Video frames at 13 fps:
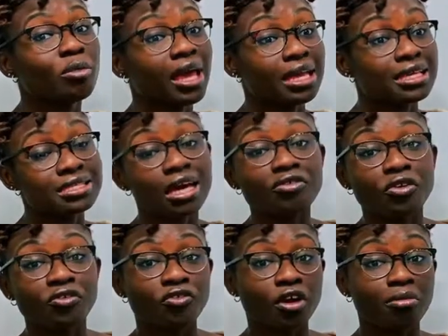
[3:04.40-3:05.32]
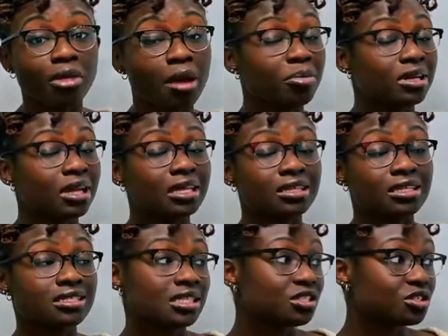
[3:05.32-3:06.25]
may suffer from epileptic
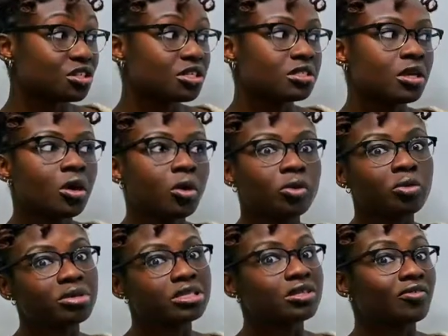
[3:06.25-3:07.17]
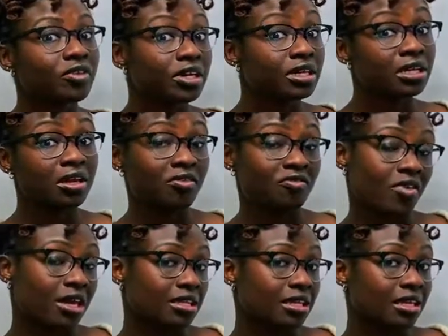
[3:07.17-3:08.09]
seizures would be severely
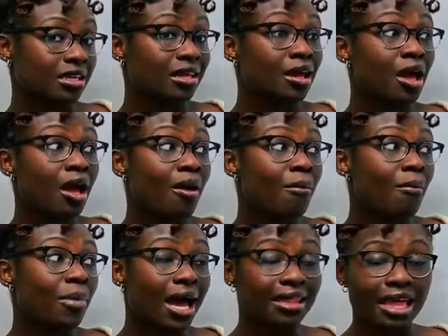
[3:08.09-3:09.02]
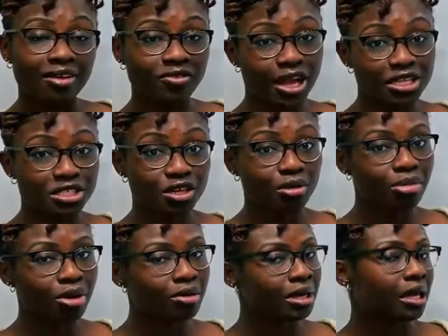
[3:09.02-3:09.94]
affected by that flashy
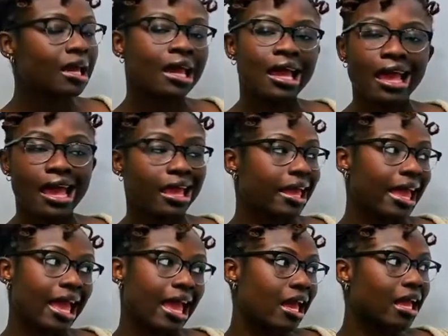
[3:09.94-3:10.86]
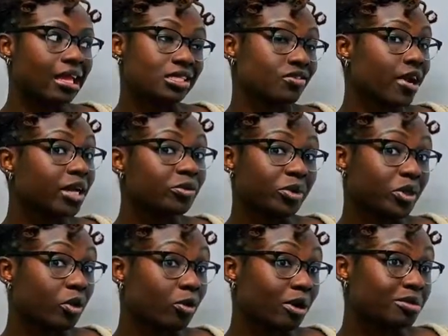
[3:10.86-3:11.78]
component and can't interact with
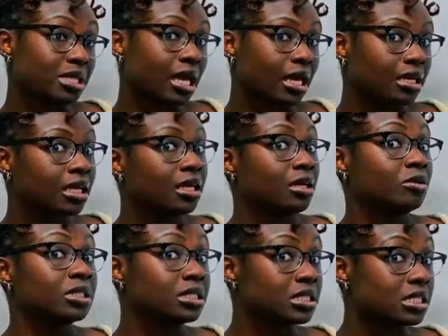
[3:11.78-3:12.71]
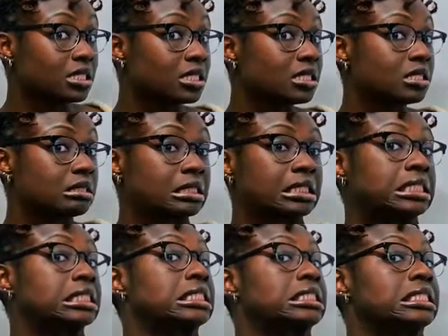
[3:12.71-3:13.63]
your website, which is,
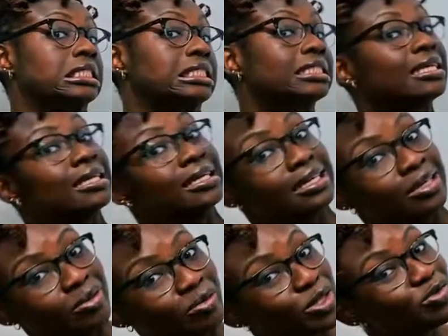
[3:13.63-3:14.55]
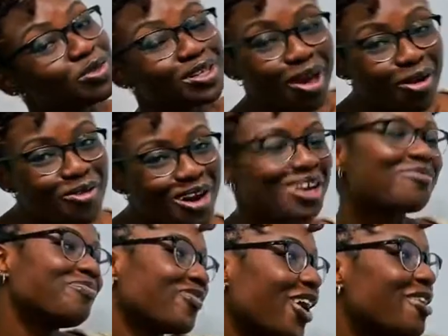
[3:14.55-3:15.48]
which we don't want,
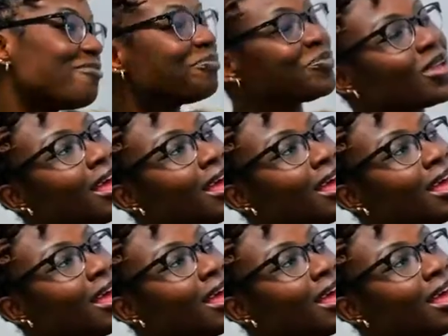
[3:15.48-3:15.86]
right?